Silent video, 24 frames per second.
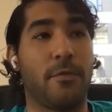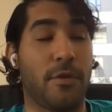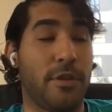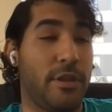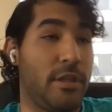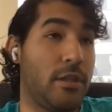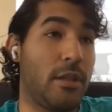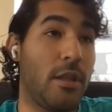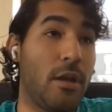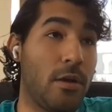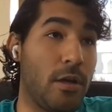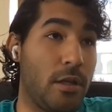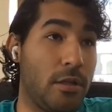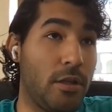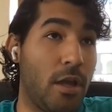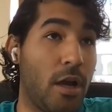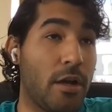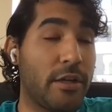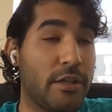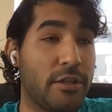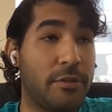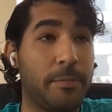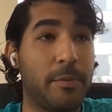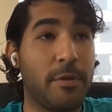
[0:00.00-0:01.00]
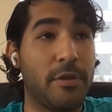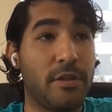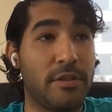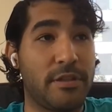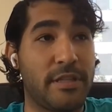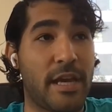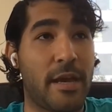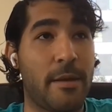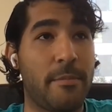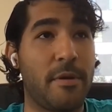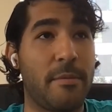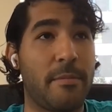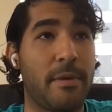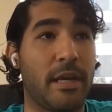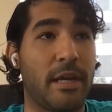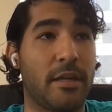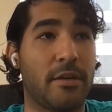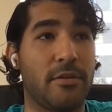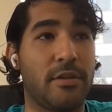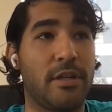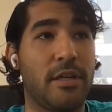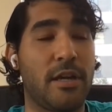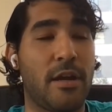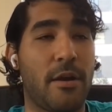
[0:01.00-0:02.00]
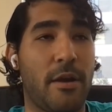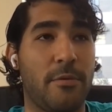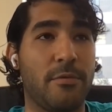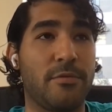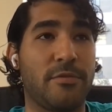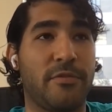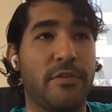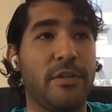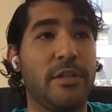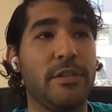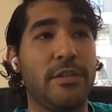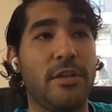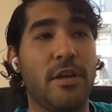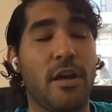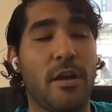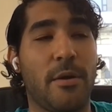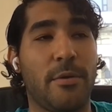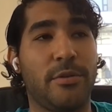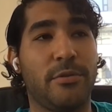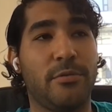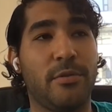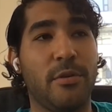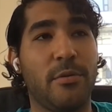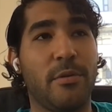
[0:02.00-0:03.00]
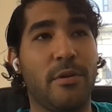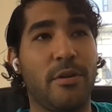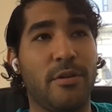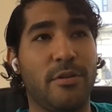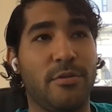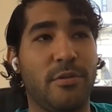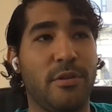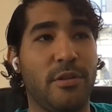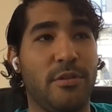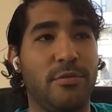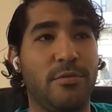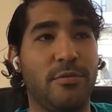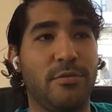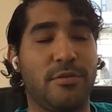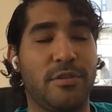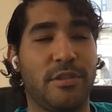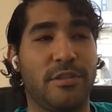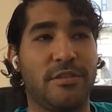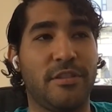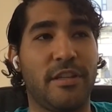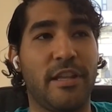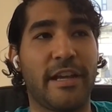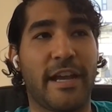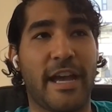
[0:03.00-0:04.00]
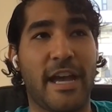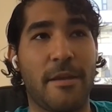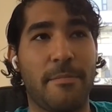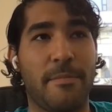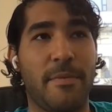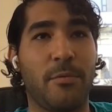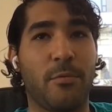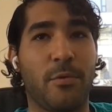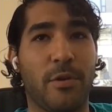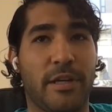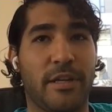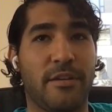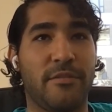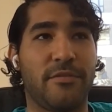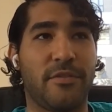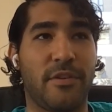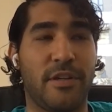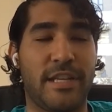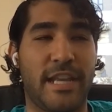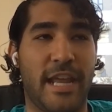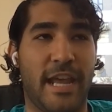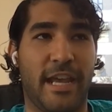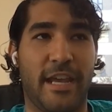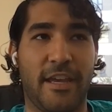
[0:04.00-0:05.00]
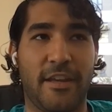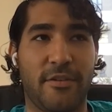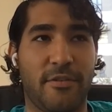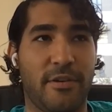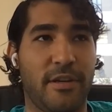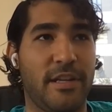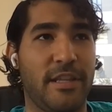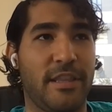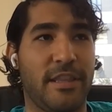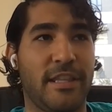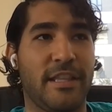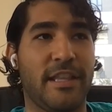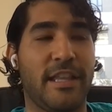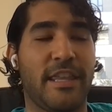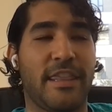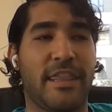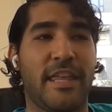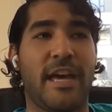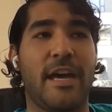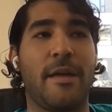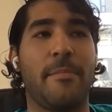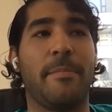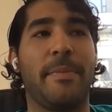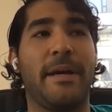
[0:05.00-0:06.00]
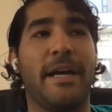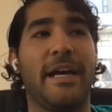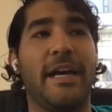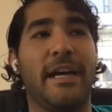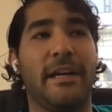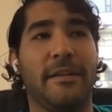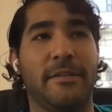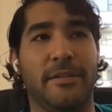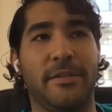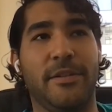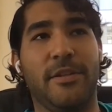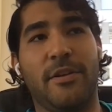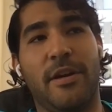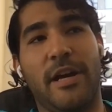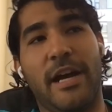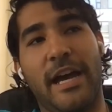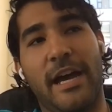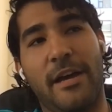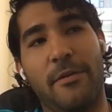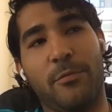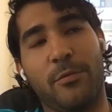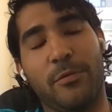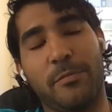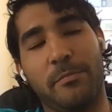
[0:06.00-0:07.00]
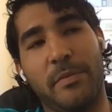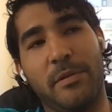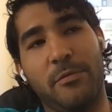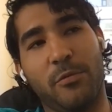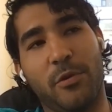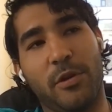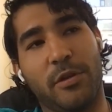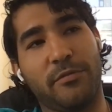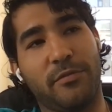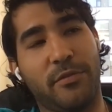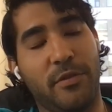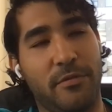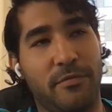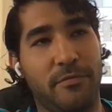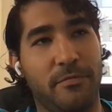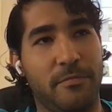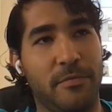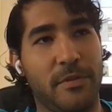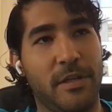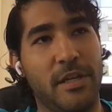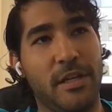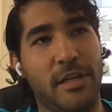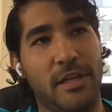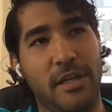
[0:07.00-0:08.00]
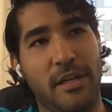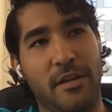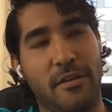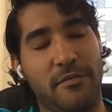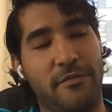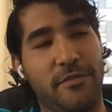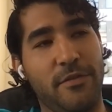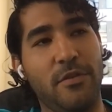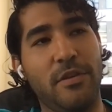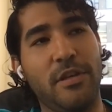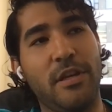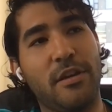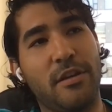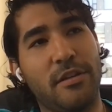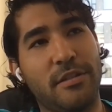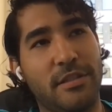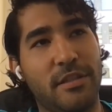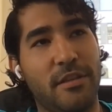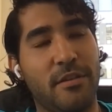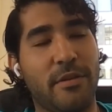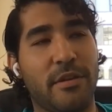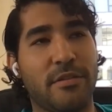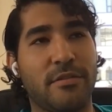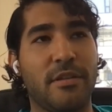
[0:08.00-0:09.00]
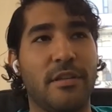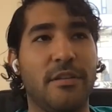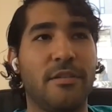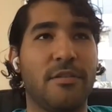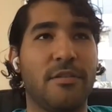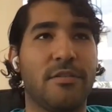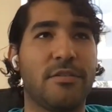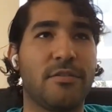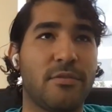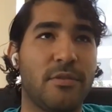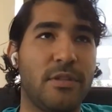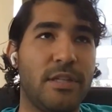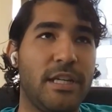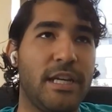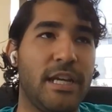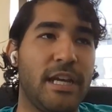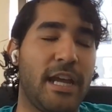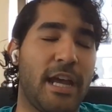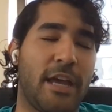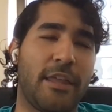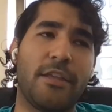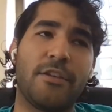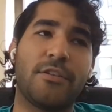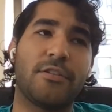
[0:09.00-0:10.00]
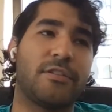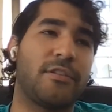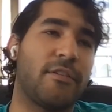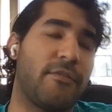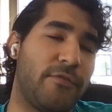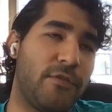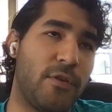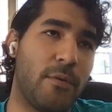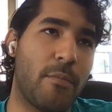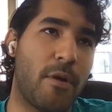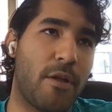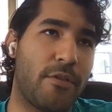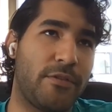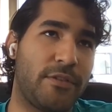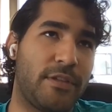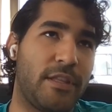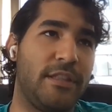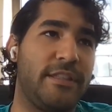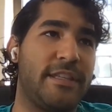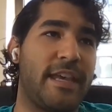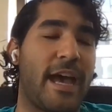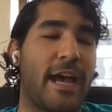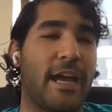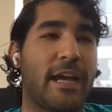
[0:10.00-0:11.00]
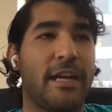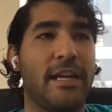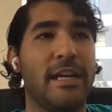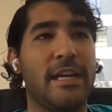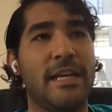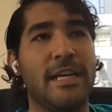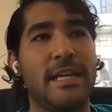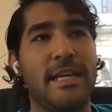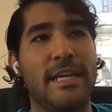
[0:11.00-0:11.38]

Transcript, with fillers: for the longest period of time in my career, I was fairly young. I was 21 or 22, so it's not like I had been working for a decade or anything like that. But right. you know, I had worked, we worked for a few years in the Russian industry, and then just a few months in tech.